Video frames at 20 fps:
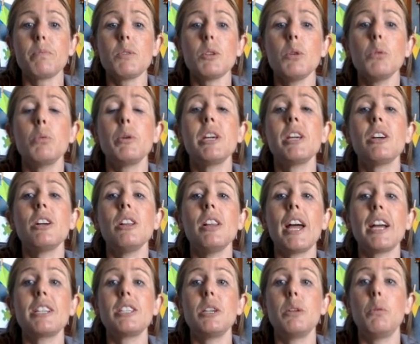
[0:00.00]
We
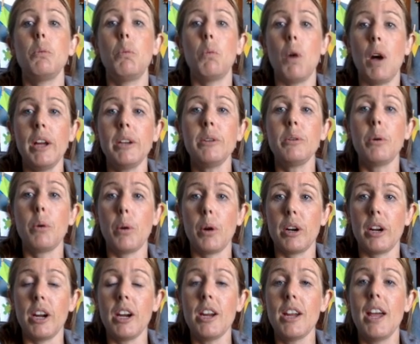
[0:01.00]
collected one
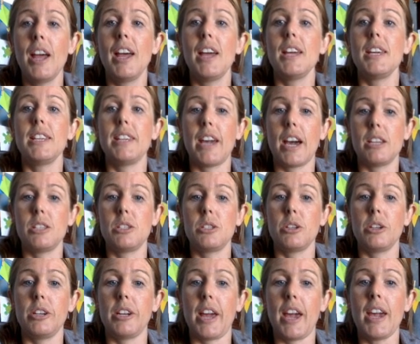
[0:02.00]
quarter
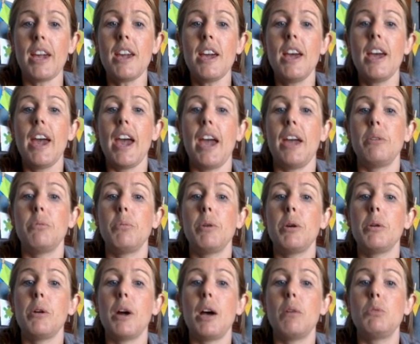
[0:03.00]
yesterday and
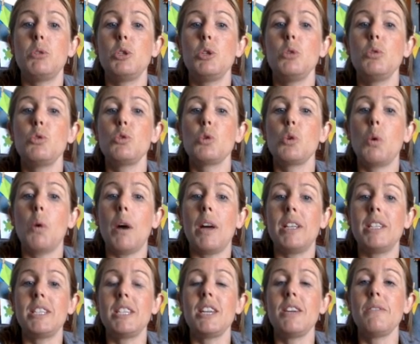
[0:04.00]
we are up to
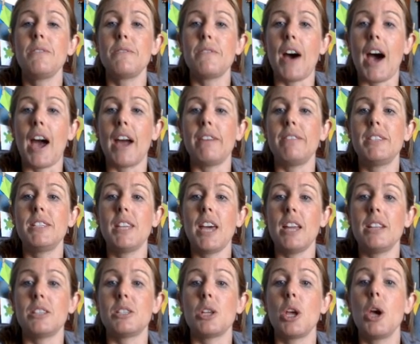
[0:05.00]
25
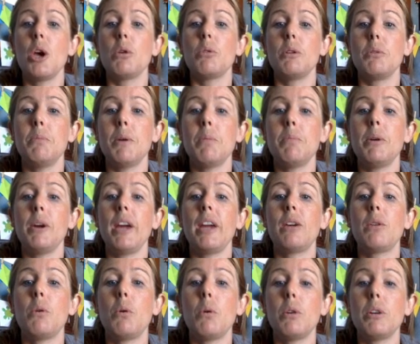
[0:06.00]
cents. Remember, a
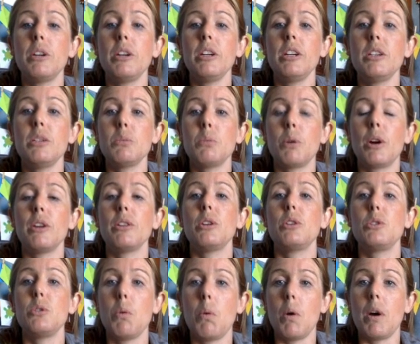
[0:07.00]
quarter is worth
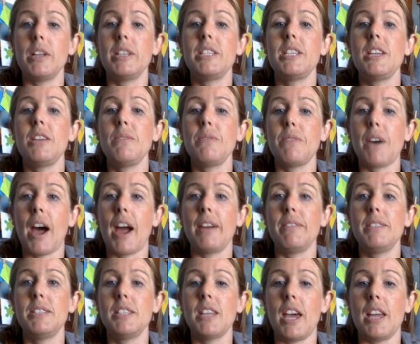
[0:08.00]

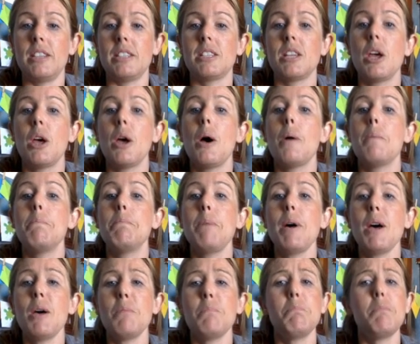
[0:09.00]
25 cents.
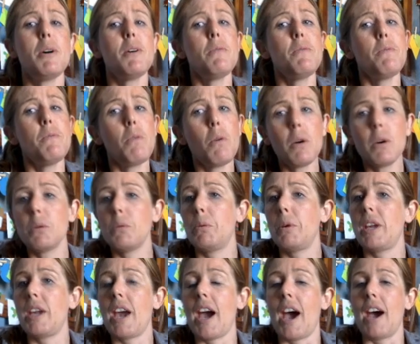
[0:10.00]
But before
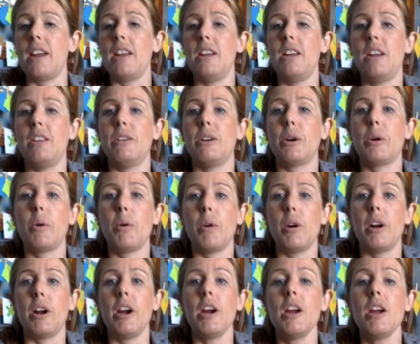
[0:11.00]
we add another
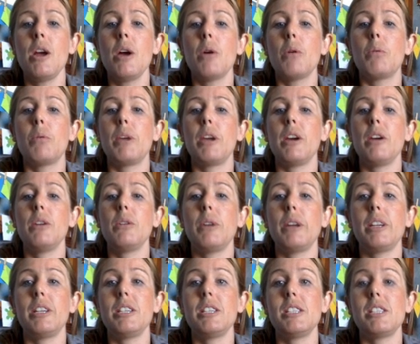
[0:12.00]
quarter, we are
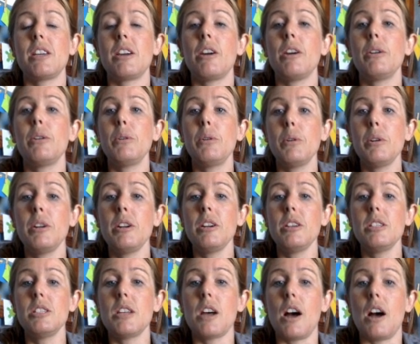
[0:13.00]
going to sing our quarter
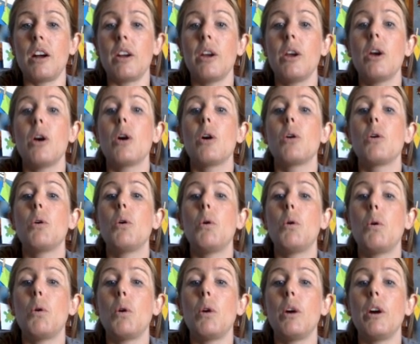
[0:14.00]
song.
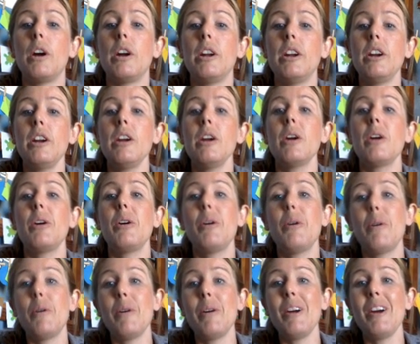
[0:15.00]
Quarter,
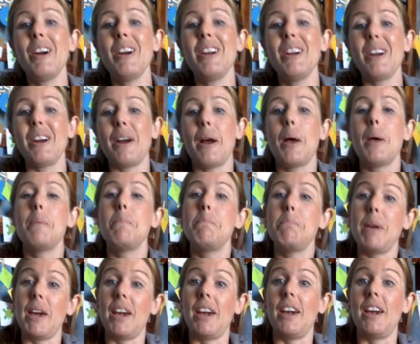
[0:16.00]
quarter,
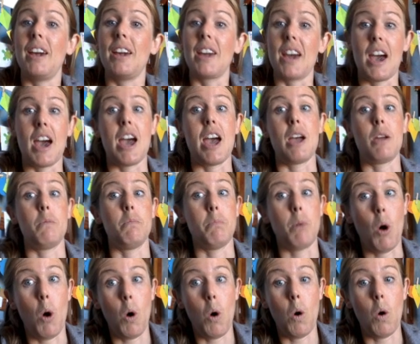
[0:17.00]
big and
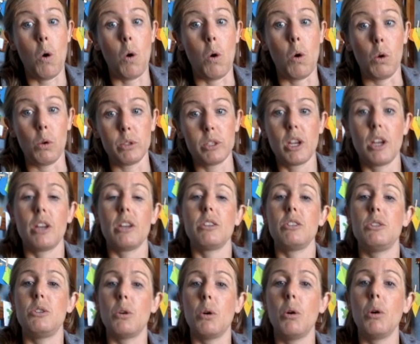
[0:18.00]
bold.
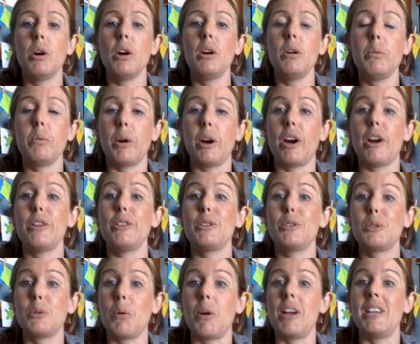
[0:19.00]
You're
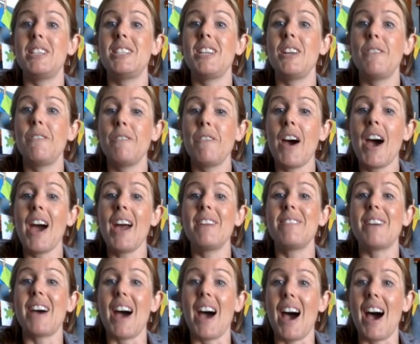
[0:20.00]
worth
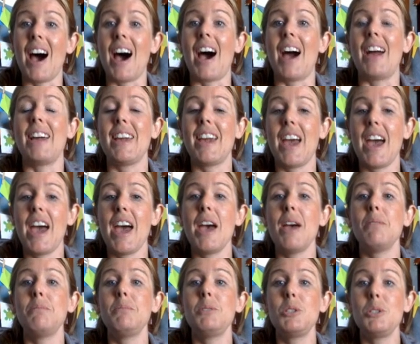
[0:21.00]
25, I
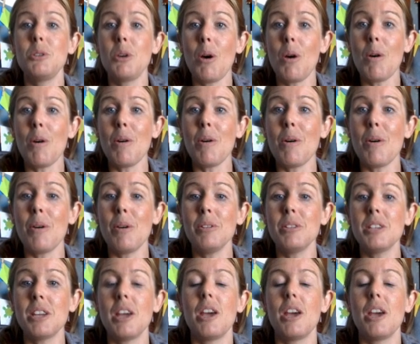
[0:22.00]
am told.